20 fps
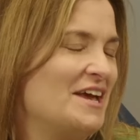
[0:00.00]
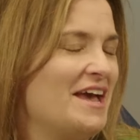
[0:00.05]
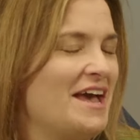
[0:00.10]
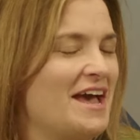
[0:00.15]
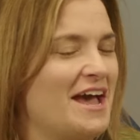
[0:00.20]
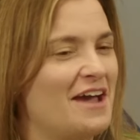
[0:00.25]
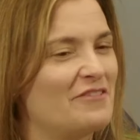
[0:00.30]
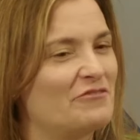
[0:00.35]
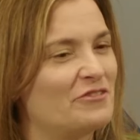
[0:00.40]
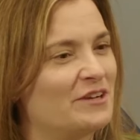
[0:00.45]

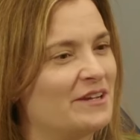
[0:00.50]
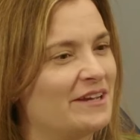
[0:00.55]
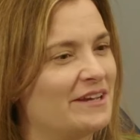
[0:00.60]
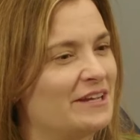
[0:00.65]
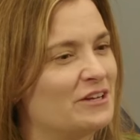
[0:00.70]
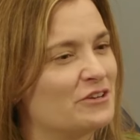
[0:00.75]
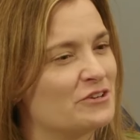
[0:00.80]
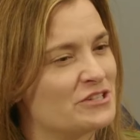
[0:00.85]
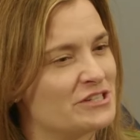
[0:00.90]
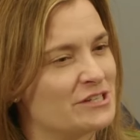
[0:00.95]
Africa
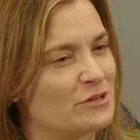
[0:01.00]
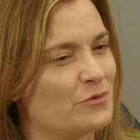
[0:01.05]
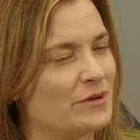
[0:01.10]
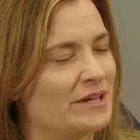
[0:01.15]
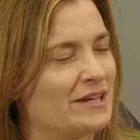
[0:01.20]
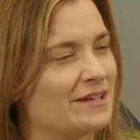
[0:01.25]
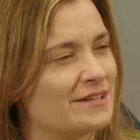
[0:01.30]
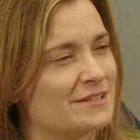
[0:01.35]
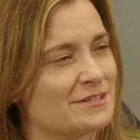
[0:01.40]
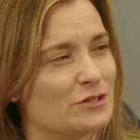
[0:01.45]
Energy
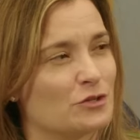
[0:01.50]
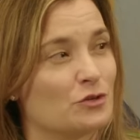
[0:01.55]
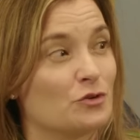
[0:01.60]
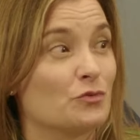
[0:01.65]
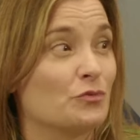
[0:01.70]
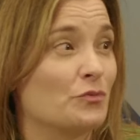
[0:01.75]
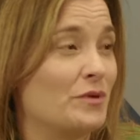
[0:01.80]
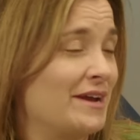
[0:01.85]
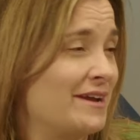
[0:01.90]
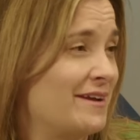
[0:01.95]
Week is a
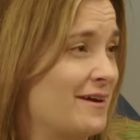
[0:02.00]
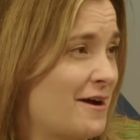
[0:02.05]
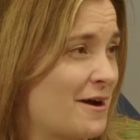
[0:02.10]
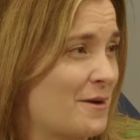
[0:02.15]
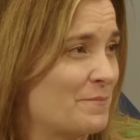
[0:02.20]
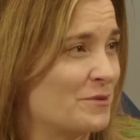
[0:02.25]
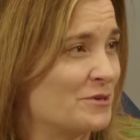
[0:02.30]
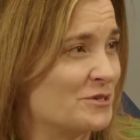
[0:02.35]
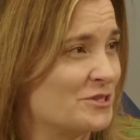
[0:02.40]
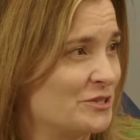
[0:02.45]
great
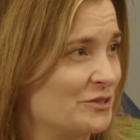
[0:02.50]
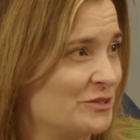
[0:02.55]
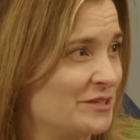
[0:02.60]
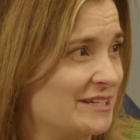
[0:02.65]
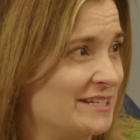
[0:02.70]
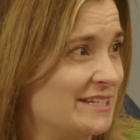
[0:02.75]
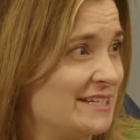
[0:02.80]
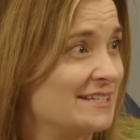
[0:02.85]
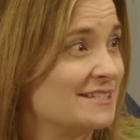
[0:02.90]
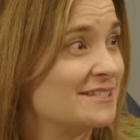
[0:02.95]

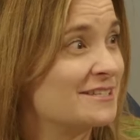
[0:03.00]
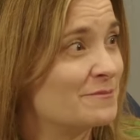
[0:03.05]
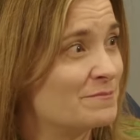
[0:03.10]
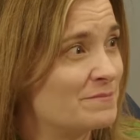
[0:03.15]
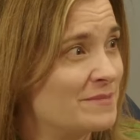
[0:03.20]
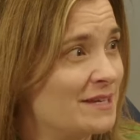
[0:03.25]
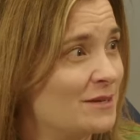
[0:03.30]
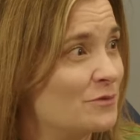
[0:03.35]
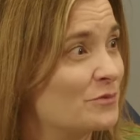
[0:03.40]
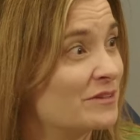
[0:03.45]
opportunity to
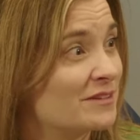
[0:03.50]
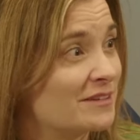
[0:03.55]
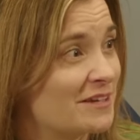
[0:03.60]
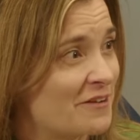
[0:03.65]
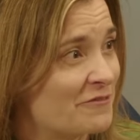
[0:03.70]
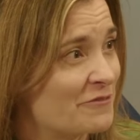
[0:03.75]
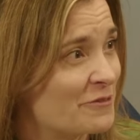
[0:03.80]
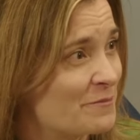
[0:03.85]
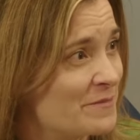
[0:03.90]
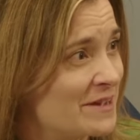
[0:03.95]
meet with
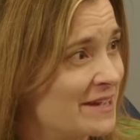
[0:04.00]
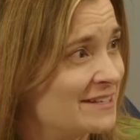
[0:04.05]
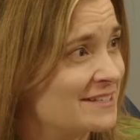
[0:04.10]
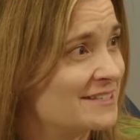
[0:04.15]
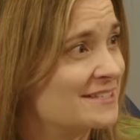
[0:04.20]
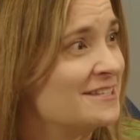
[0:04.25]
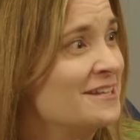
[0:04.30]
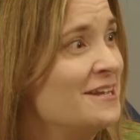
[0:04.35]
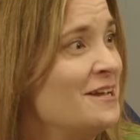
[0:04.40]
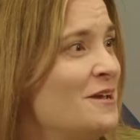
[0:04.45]

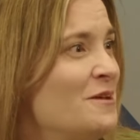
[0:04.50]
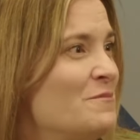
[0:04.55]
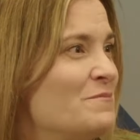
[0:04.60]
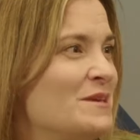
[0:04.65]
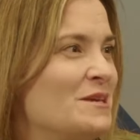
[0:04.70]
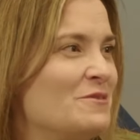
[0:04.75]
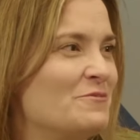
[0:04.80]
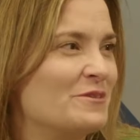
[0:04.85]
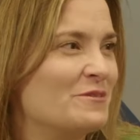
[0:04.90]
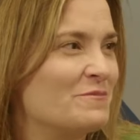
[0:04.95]
governments,
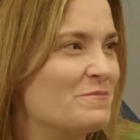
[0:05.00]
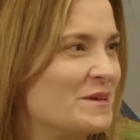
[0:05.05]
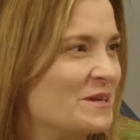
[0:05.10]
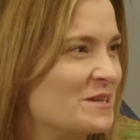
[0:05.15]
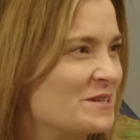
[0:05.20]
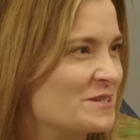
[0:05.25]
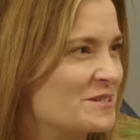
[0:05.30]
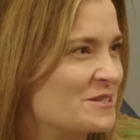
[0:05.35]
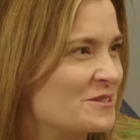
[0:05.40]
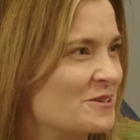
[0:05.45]
meet with
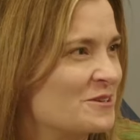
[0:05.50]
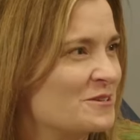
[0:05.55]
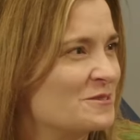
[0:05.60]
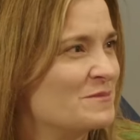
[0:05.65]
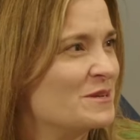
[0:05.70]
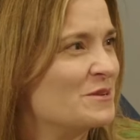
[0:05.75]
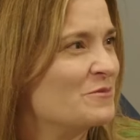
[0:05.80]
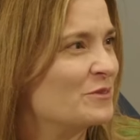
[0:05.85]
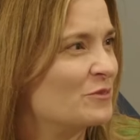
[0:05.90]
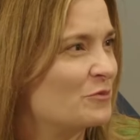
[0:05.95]
ministers,
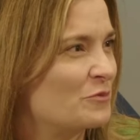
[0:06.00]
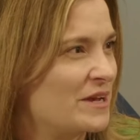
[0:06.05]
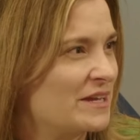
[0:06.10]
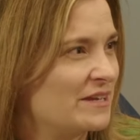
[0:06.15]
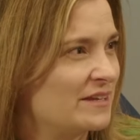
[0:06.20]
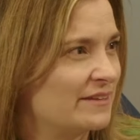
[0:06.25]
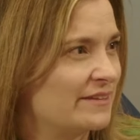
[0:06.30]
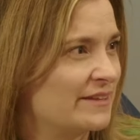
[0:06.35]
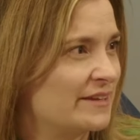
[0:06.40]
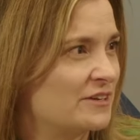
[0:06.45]
meet with
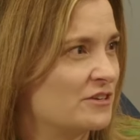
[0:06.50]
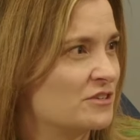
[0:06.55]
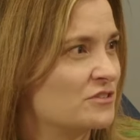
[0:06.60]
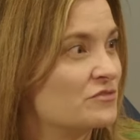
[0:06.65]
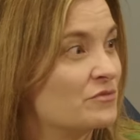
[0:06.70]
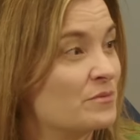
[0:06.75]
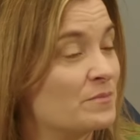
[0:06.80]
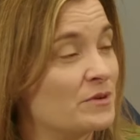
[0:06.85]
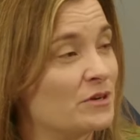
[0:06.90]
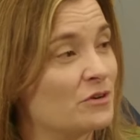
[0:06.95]
regulators
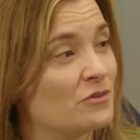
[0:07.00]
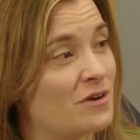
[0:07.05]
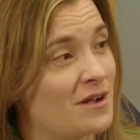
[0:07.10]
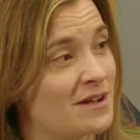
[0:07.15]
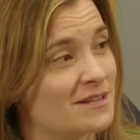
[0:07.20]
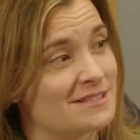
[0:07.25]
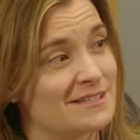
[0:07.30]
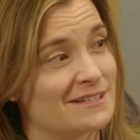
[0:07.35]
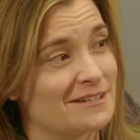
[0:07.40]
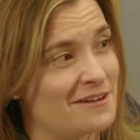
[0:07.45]
from
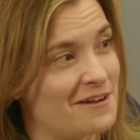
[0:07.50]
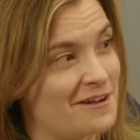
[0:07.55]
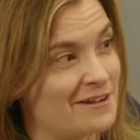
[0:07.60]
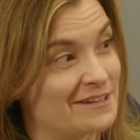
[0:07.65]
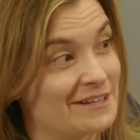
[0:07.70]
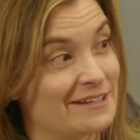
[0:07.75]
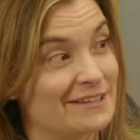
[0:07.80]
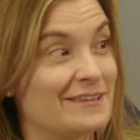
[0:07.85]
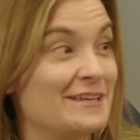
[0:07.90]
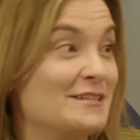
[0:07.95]
across the
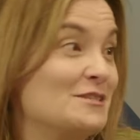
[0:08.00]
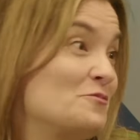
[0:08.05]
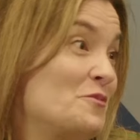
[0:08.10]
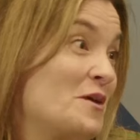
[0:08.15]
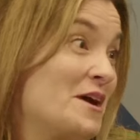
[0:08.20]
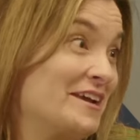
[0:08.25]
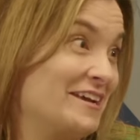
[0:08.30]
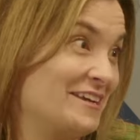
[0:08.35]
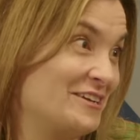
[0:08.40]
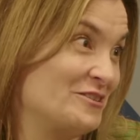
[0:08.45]
continent. That's
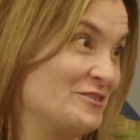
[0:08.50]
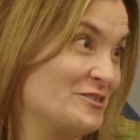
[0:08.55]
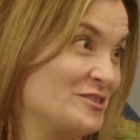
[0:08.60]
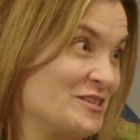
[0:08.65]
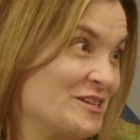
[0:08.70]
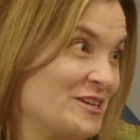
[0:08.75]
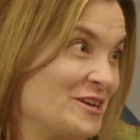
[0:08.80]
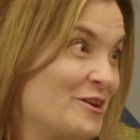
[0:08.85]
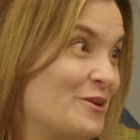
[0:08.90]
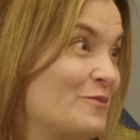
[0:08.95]
why
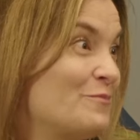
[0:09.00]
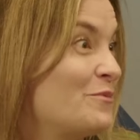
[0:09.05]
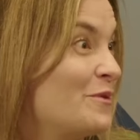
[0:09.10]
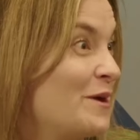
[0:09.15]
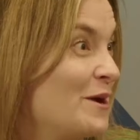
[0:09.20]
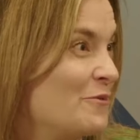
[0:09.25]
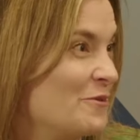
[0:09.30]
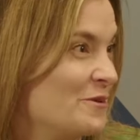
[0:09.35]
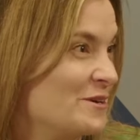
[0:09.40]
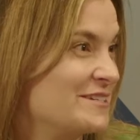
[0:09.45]
EnerGeo
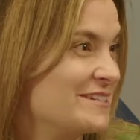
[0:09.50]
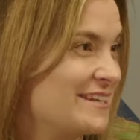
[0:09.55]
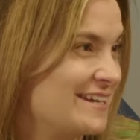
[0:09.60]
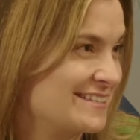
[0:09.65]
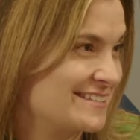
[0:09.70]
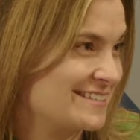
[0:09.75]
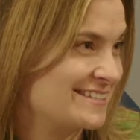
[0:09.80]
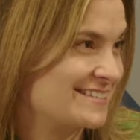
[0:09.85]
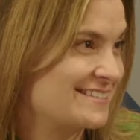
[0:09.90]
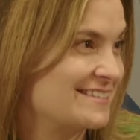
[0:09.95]

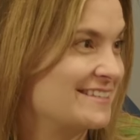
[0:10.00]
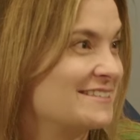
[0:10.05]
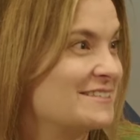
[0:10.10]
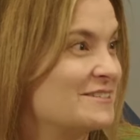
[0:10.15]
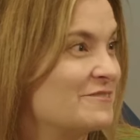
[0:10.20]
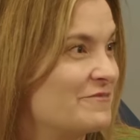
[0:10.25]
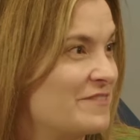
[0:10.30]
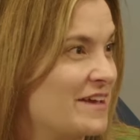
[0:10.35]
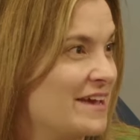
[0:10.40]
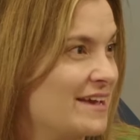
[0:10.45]
prioritizes
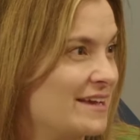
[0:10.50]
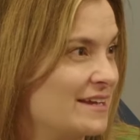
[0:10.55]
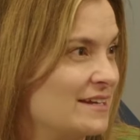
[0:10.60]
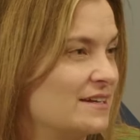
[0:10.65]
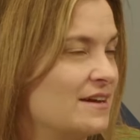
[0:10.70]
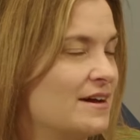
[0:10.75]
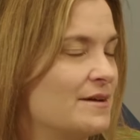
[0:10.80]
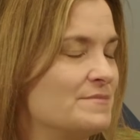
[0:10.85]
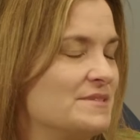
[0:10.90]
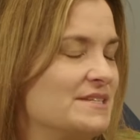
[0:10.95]
this event
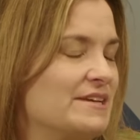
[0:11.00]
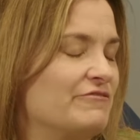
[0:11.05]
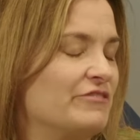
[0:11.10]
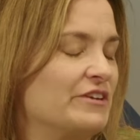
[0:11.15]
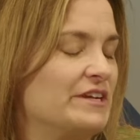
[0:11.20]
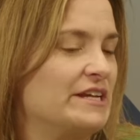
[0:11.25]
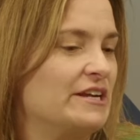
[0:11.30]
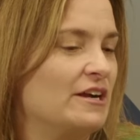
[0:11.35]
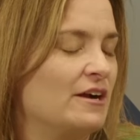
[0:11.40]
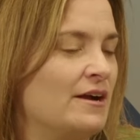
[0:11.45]
and comes
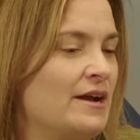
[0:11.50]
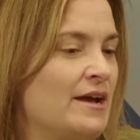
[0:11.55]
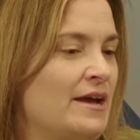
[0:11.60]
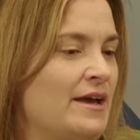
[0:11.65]
every year,